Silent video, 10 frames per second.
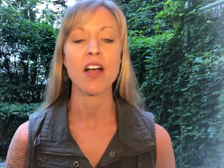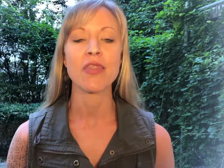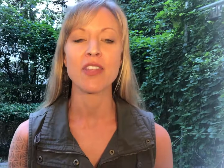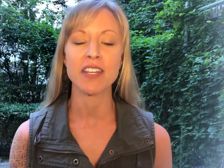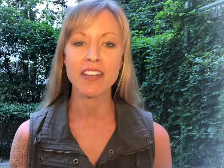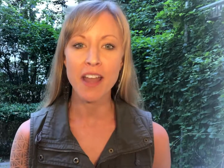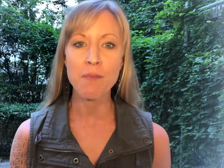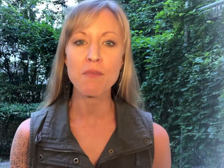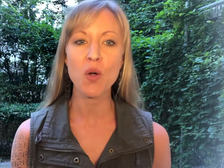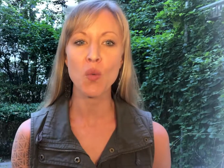The
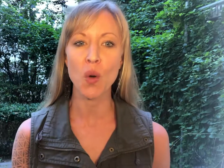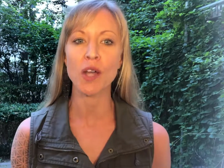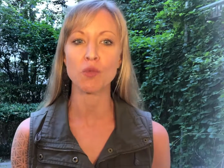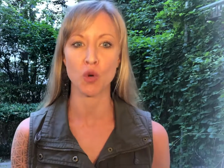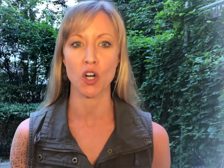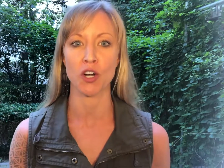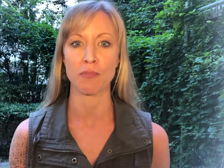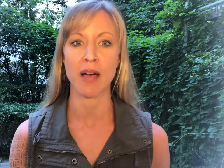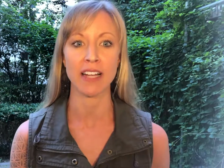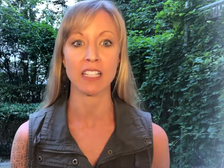number one word
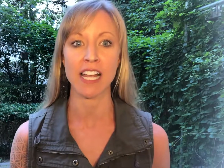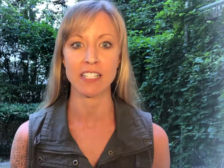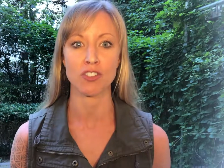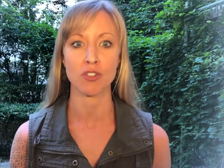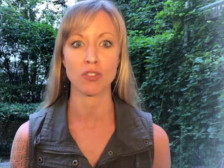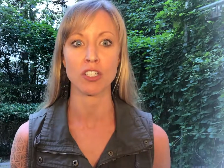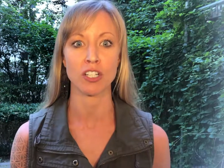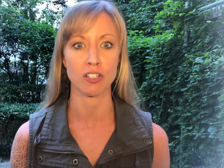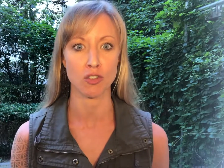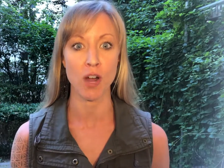my clients use to
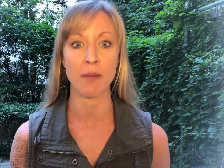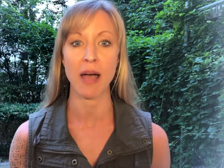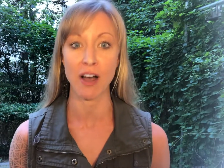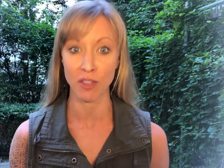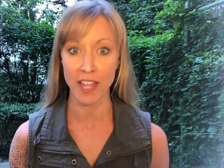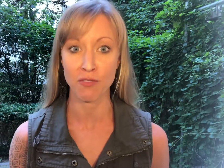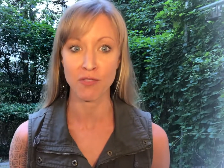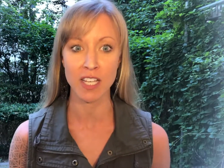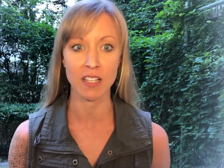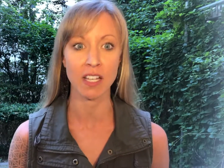describe how they
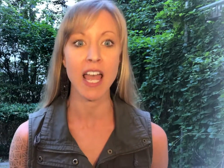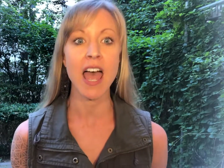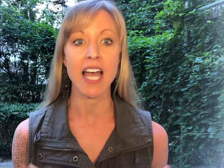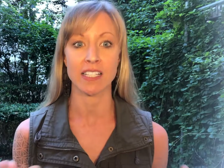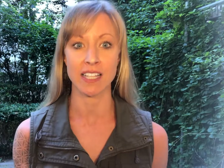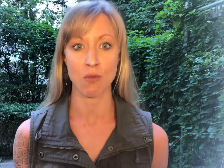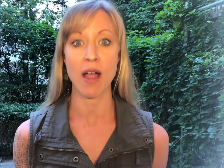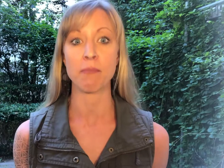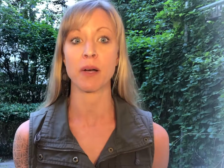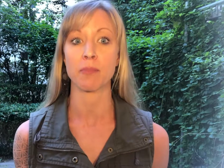feel as they
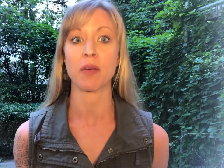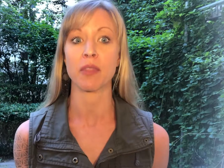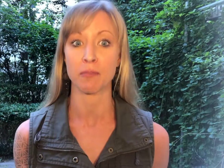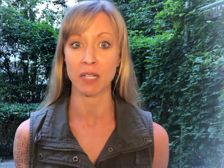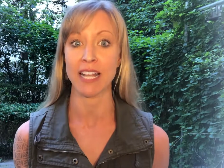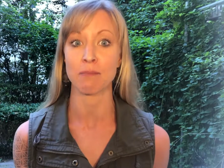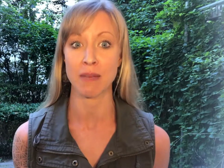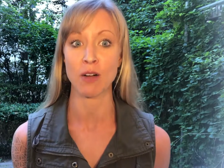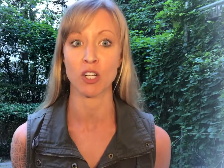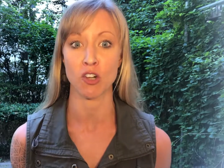wrap up the Plant
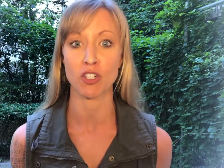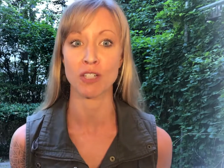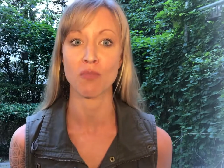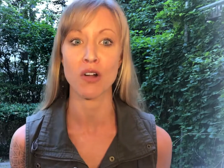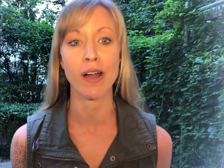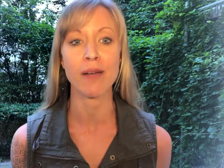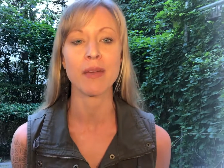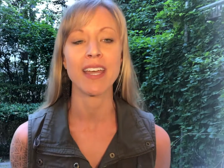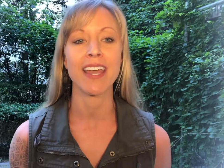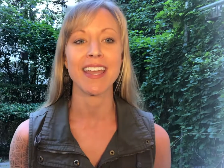Empowered Coaching Program
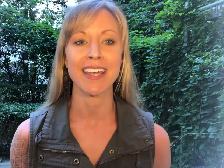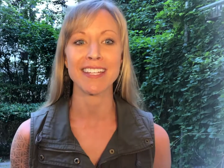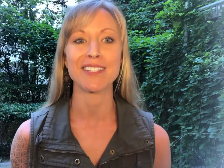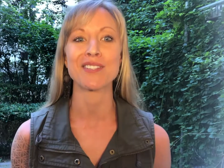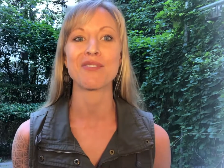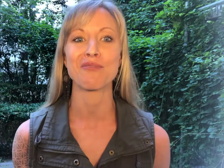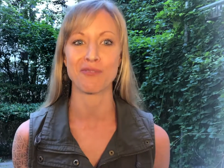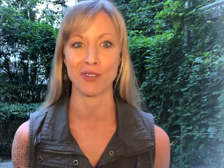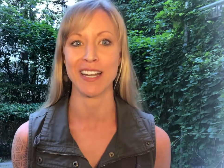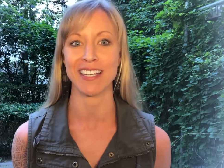is
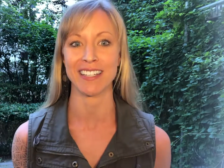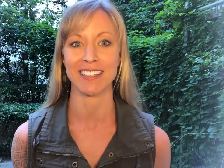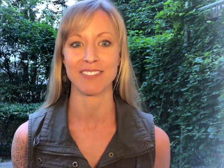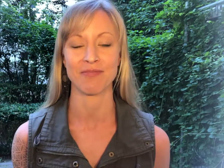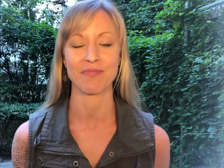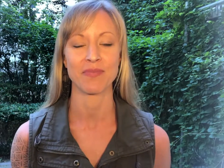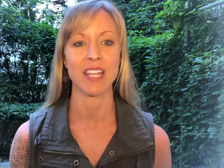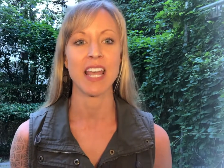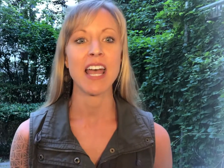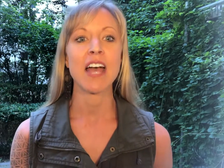free.
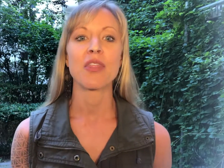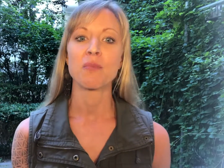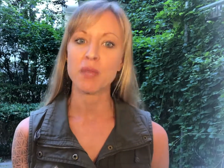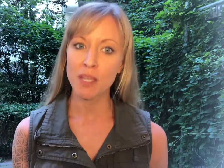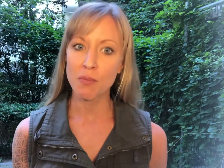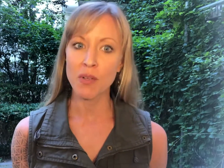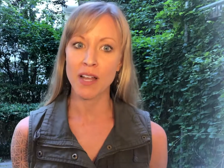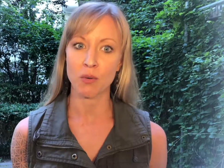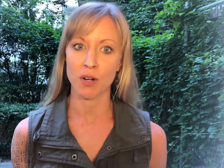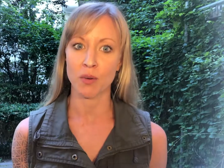The people
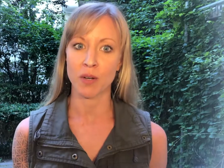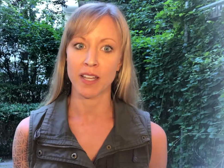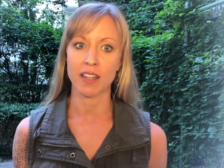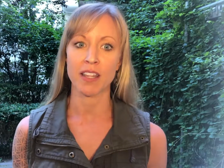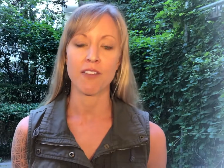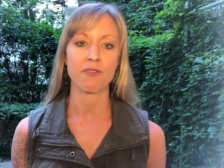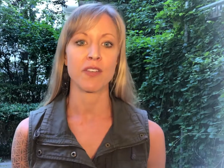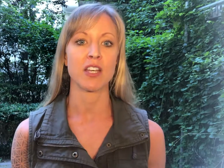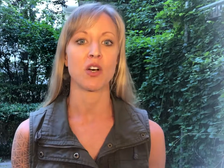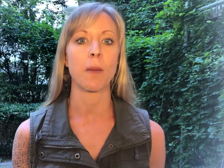I work with
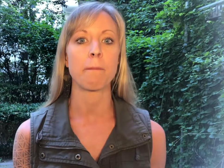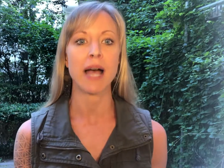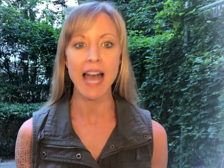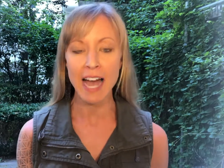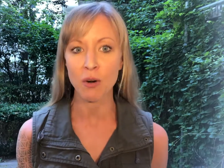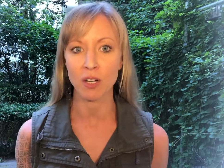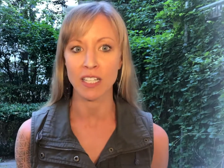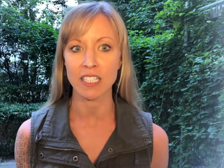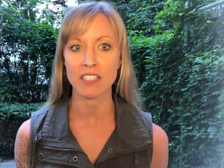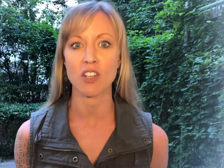feel
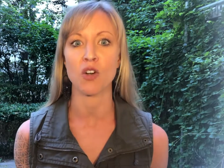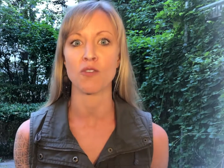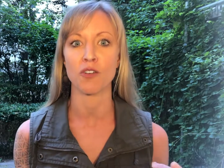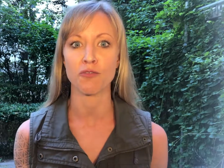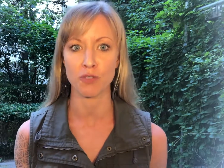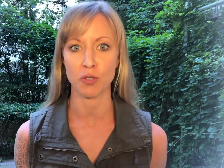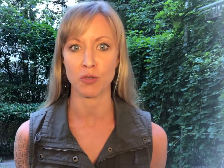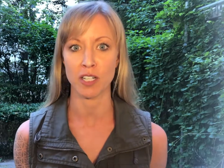powerless over food